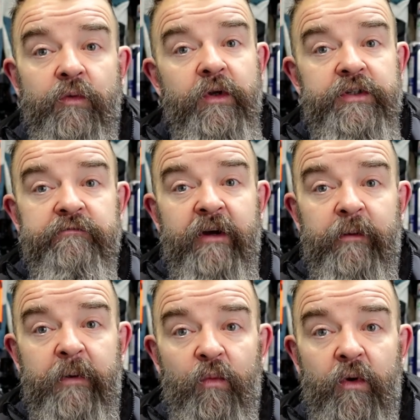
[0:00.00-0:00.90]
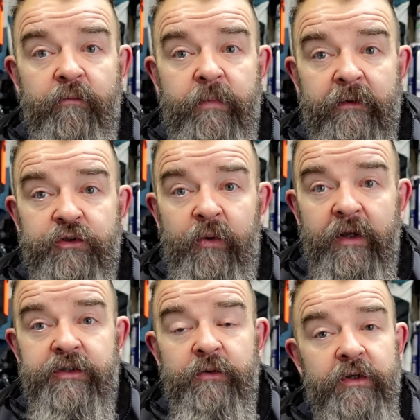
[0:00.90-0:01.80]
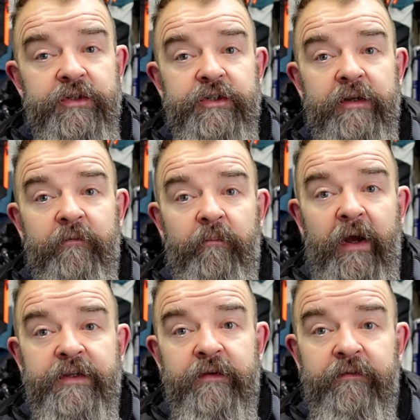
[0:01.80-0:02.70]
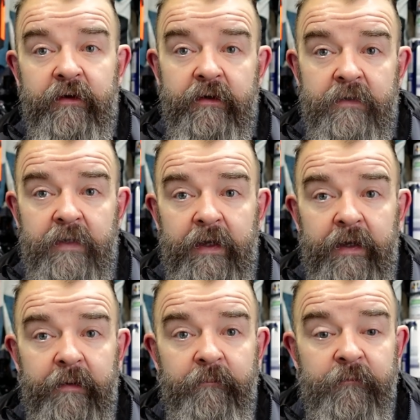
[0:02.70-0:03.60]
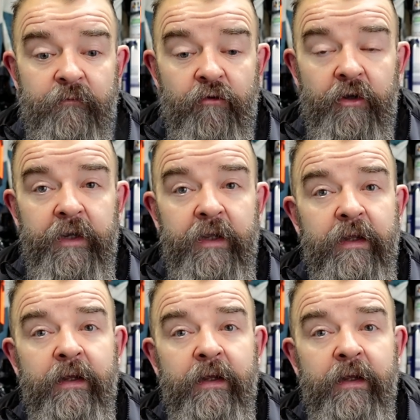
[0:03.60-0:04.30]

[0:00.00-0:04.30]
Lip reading: which is around about £1.20, which is even better for running it.